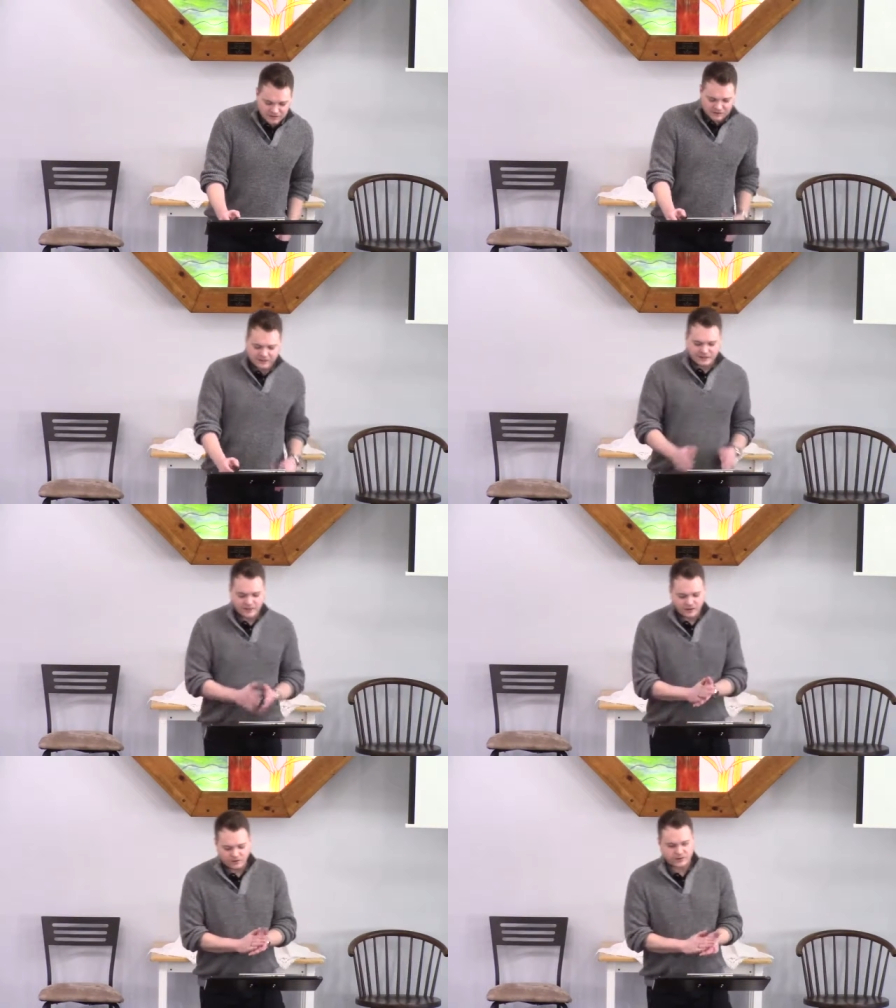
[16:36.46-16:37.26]

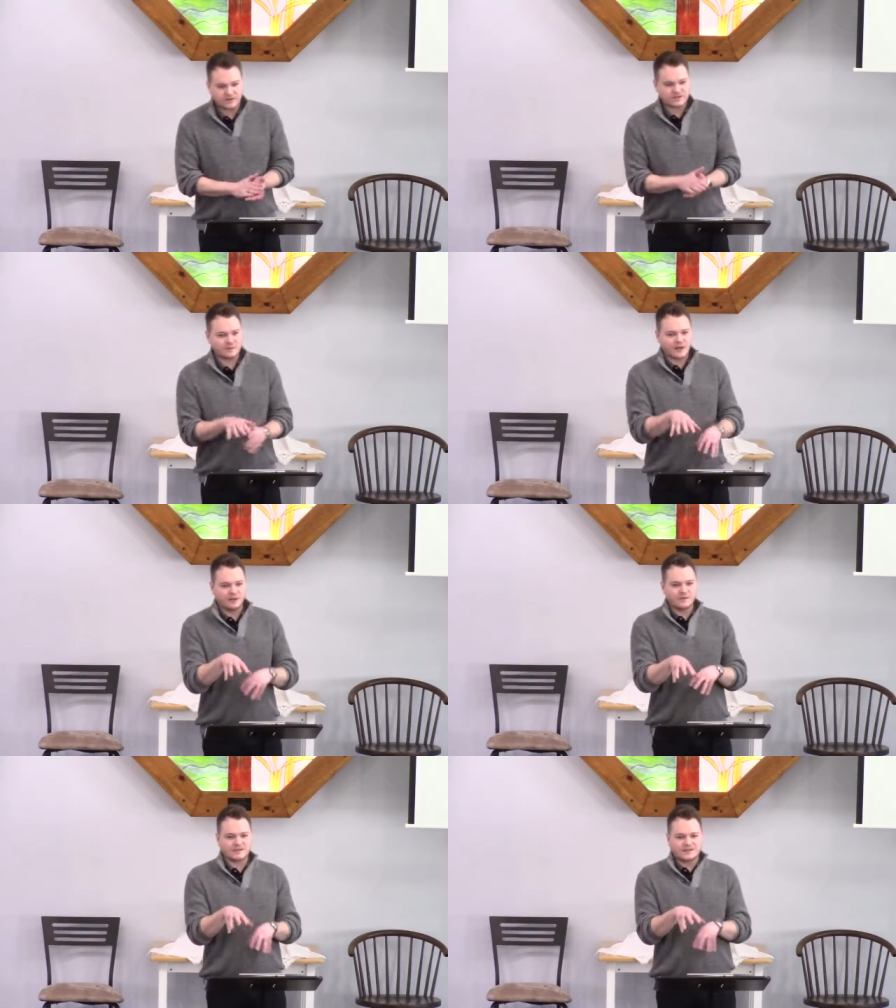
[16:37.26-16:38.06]
now, there are some
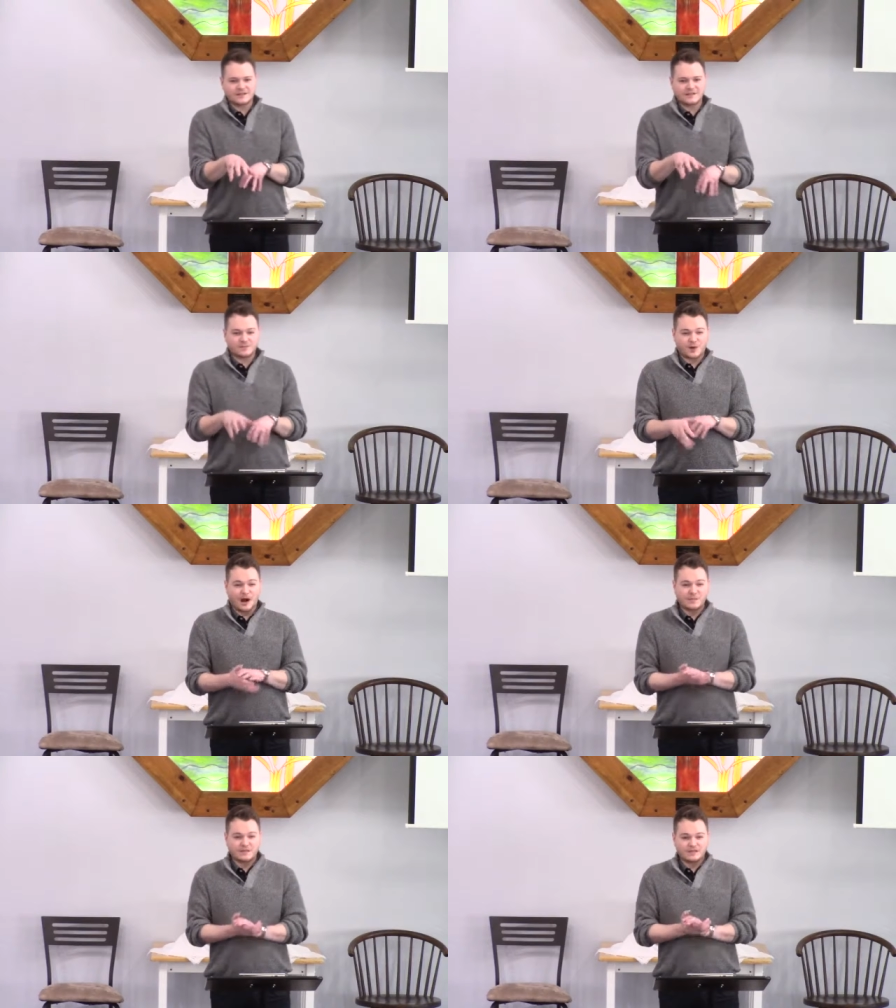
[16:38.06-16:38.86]
elements to this
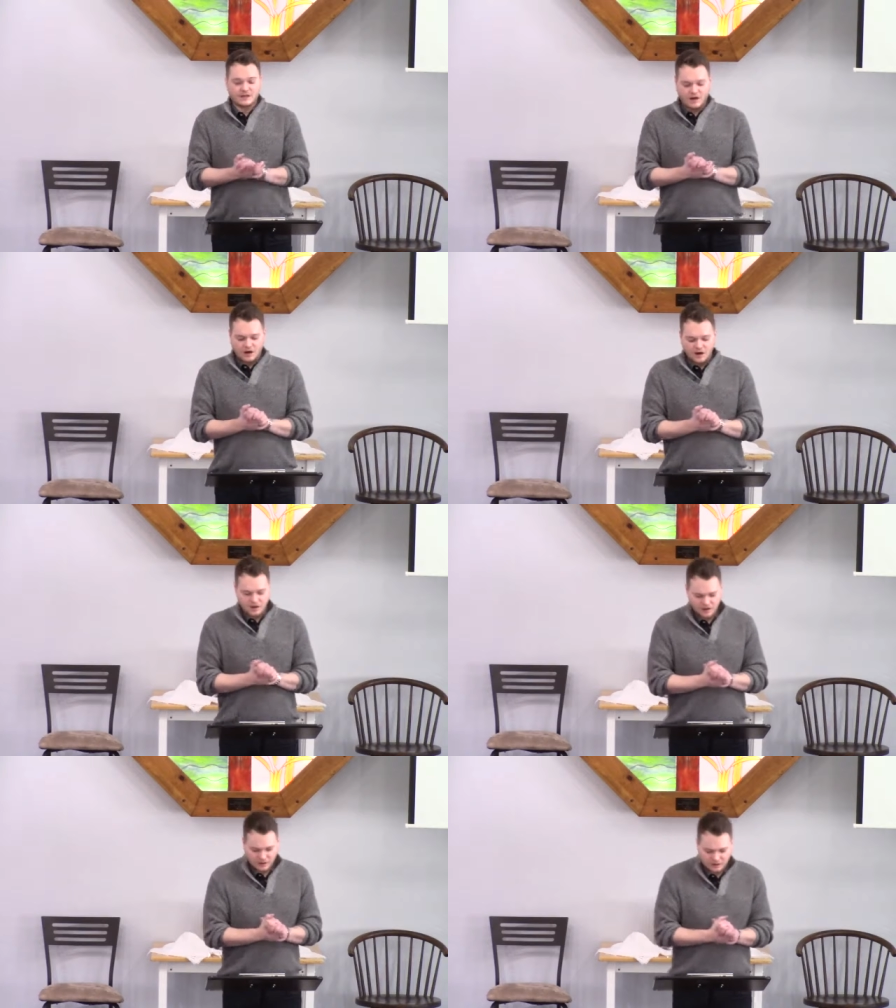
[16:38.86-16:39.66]
promise that
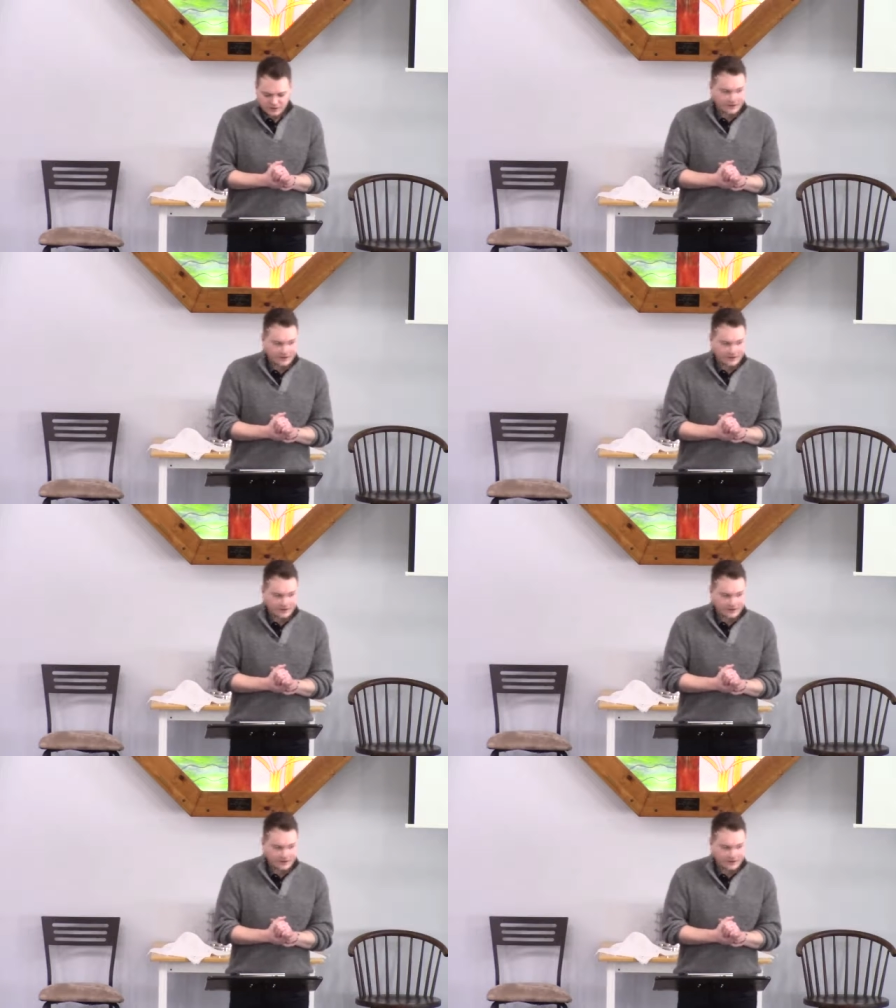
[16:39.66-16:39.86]
are